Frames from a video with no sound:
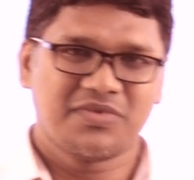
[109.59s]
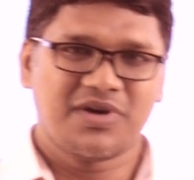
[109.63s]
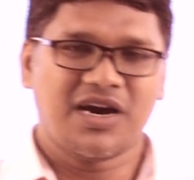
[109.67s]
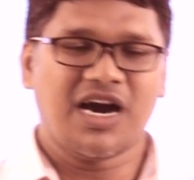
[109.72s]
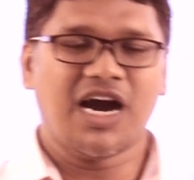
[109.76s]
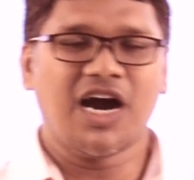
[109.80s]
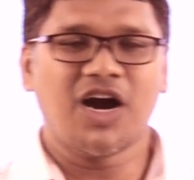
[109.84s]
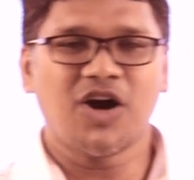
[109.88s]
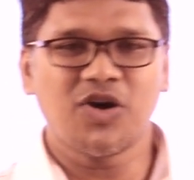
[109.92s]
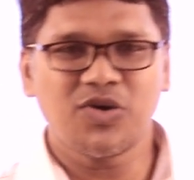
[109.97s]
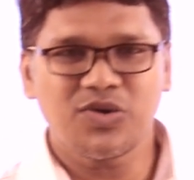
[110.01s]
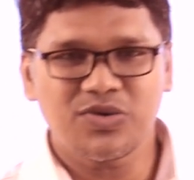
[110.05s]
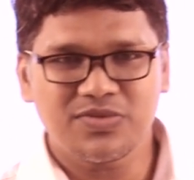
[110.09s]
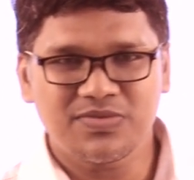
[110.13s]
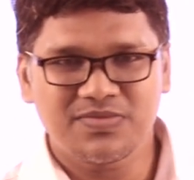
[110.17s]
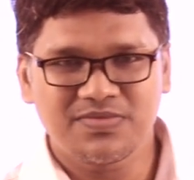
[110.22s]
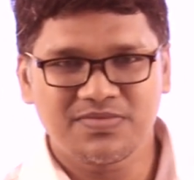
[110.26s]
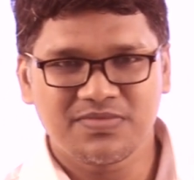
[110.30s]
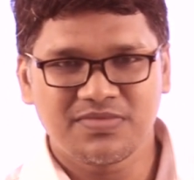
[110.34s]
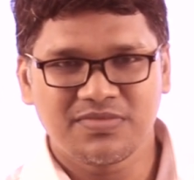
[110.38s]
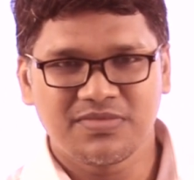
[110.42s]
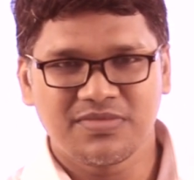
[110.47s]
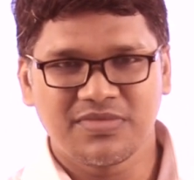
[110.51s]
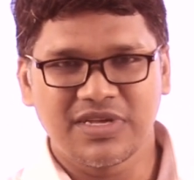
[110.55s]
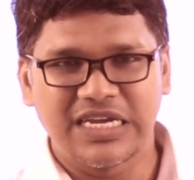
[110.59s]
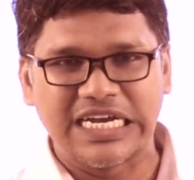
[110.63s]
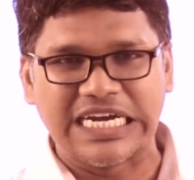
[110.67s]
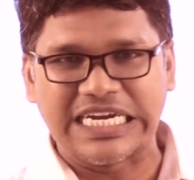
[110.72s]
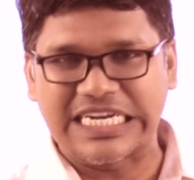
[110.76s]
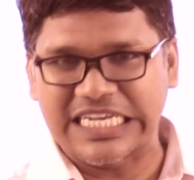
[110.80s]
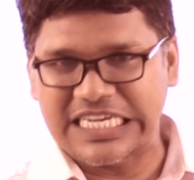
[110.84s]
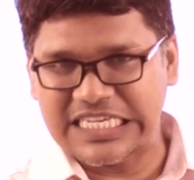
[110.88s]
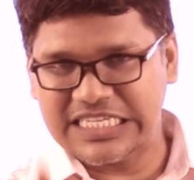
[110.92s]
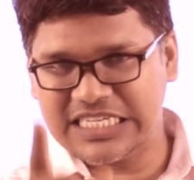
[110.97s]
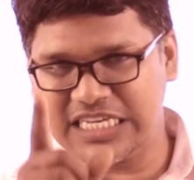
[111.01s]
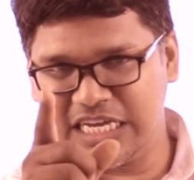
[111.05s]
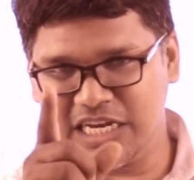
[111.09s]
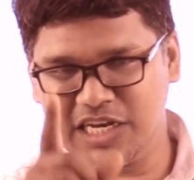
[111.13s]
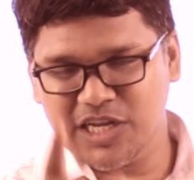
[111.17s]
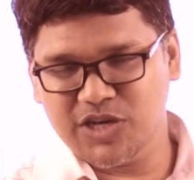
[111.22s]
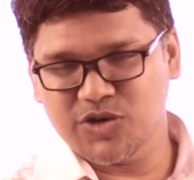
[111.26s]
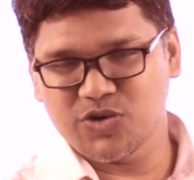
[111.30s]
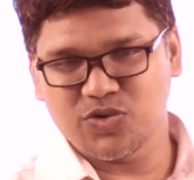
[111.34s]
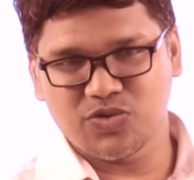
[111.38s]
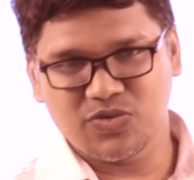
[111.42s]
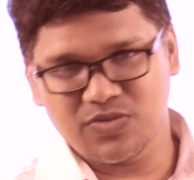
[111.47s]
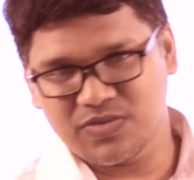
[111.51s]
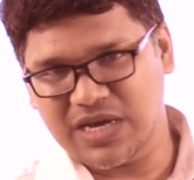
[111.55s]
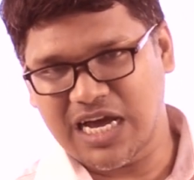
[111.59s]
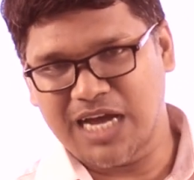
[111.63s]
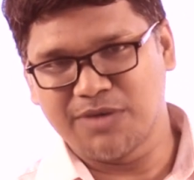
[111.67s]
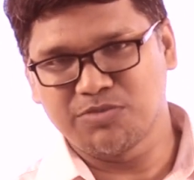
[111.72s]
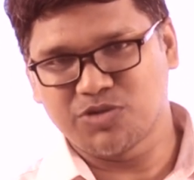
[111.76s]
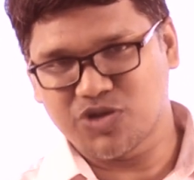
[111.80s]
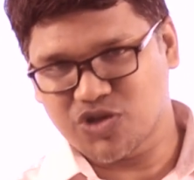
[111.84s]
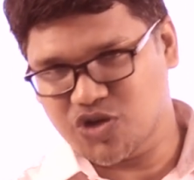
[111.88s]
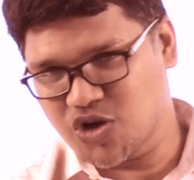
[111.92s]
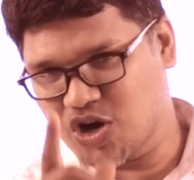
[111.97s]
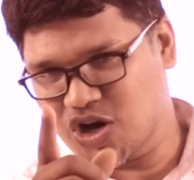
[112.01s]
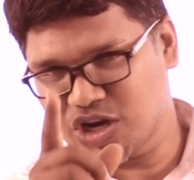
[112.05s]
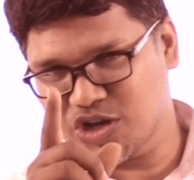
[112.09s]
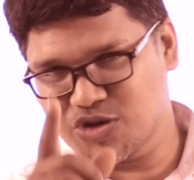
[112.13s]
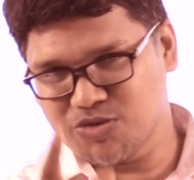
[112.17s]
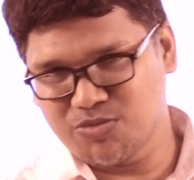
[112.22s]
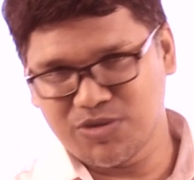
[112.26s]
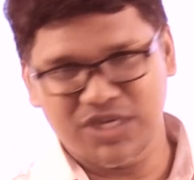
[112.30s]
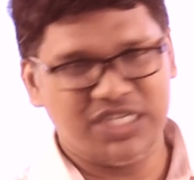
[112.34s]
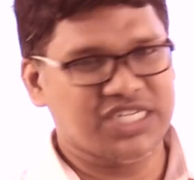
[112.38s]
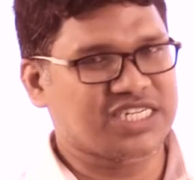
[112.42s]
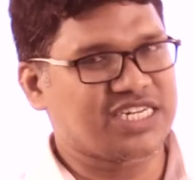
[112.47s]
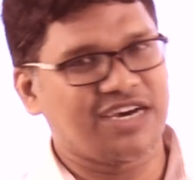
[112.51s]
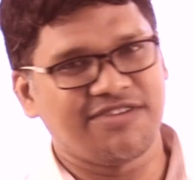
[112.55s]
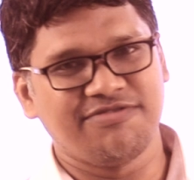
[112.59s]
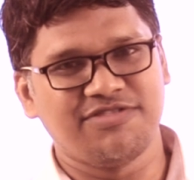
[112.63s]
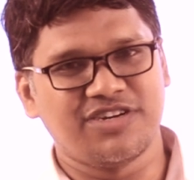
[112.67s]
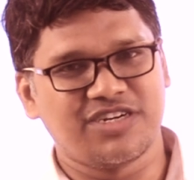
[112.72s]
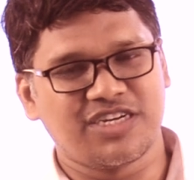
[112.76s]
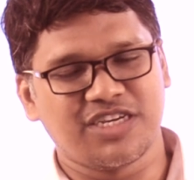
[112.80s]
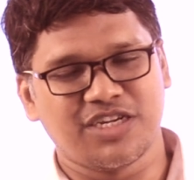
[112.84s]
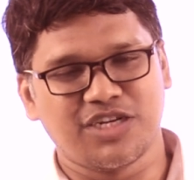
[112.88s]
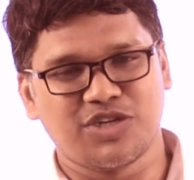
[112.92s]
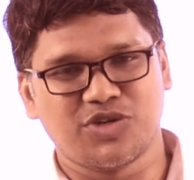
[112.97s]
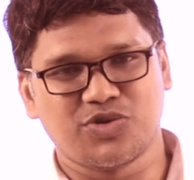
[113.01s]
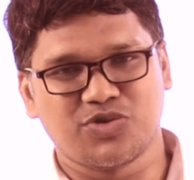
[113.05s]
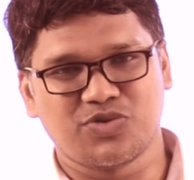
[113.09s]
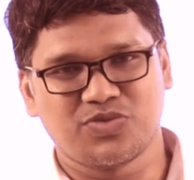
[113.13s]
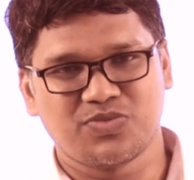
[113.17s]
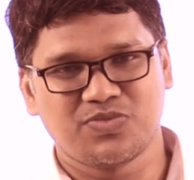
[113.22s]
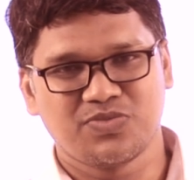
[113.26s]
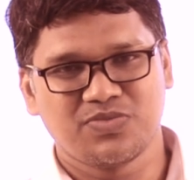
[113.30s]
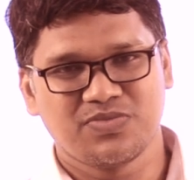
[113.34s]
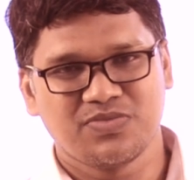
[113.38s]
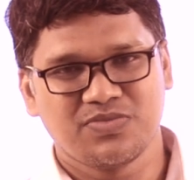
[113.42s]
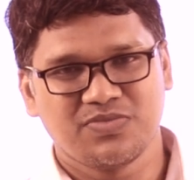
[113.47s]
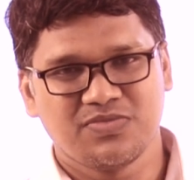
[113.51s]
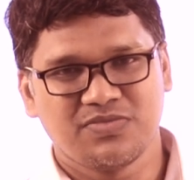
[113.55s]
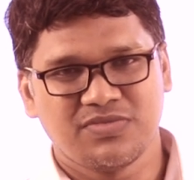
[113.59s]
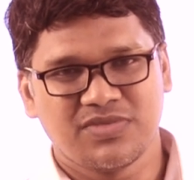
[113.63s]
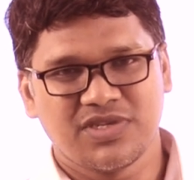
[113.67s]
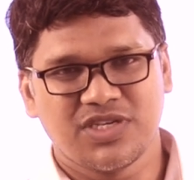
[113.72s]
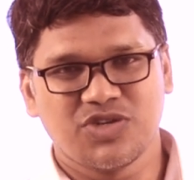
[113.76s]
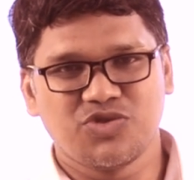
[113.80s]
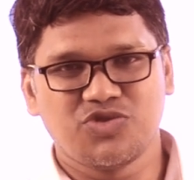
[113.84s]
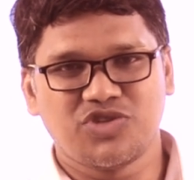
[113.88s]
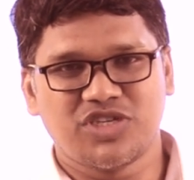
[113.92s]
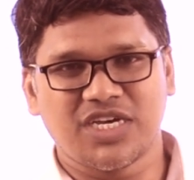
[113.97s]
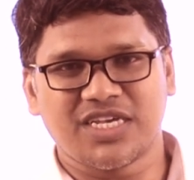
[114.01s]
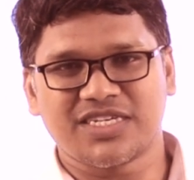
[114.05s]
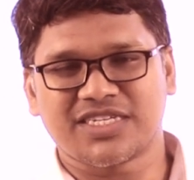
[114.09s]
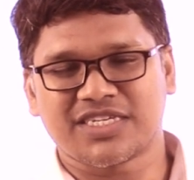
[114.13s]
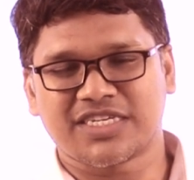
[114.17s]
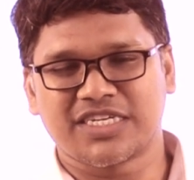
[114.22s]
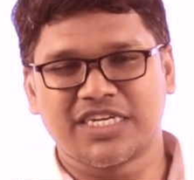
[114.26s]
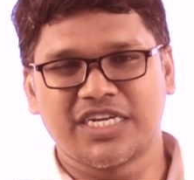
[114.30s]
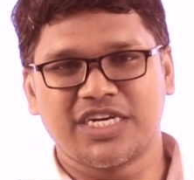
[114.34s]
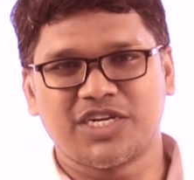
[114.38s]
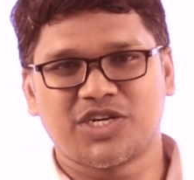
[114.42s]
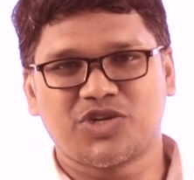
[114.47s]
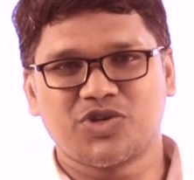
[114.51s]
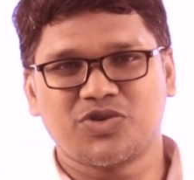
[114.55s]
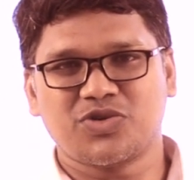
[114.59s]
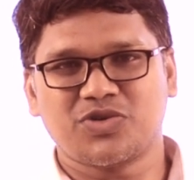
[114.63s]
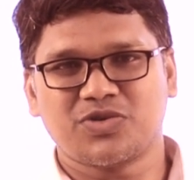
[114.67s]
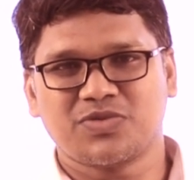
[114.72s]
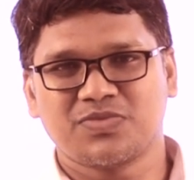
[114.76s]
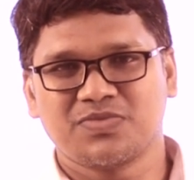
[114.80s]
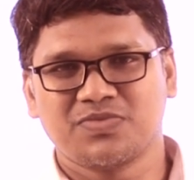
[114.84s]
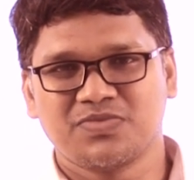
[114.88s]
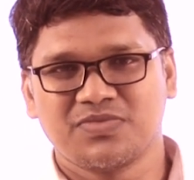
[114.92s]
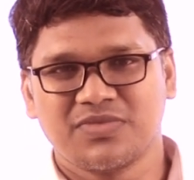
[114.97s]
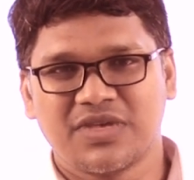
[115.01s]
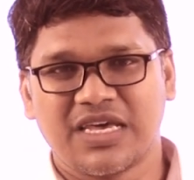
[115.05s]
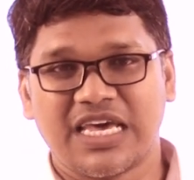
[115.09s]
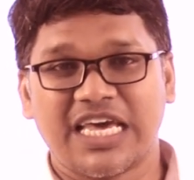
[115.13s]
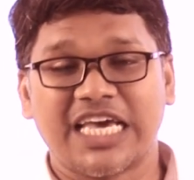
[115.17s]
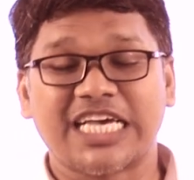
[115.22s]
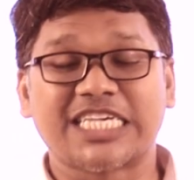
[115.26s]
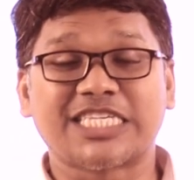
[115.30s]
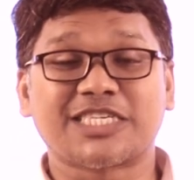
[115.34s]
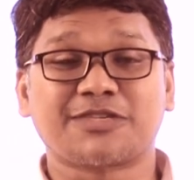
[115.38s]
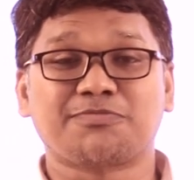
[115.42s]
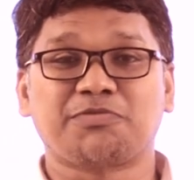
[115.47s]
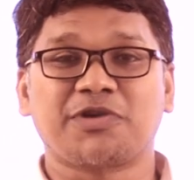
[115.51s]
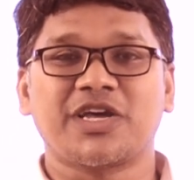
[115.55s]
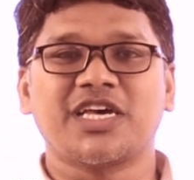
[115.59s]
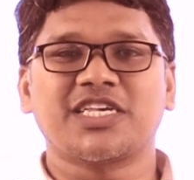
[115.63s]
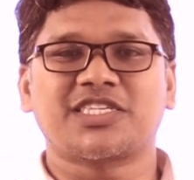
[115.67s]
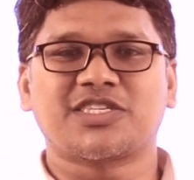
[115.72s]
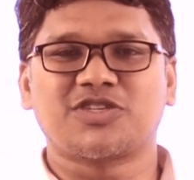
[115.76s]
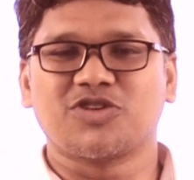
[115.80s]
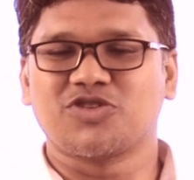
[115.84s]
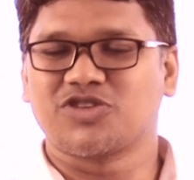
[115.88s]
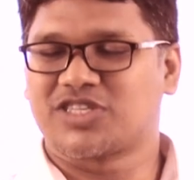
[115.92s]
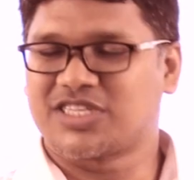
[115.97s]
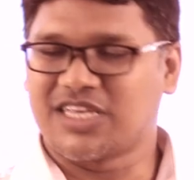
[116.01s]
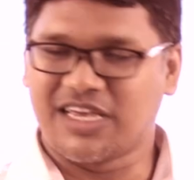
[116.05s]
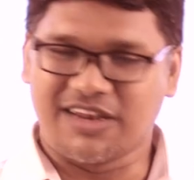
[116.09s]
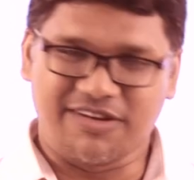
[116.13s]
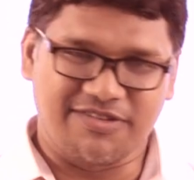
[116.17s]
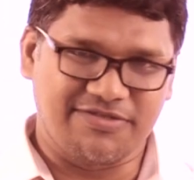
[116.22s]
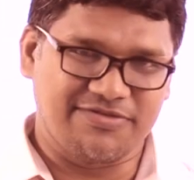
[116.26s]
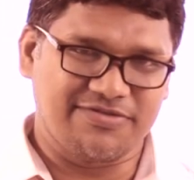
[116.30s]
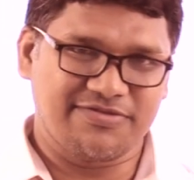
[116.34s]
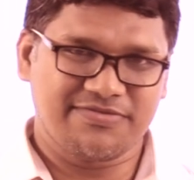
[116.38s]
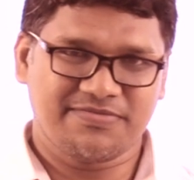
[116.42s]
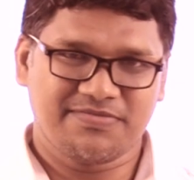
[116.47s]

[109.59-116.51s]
How? It is in you. I'm sure you must have it in you. You just need to express yourself.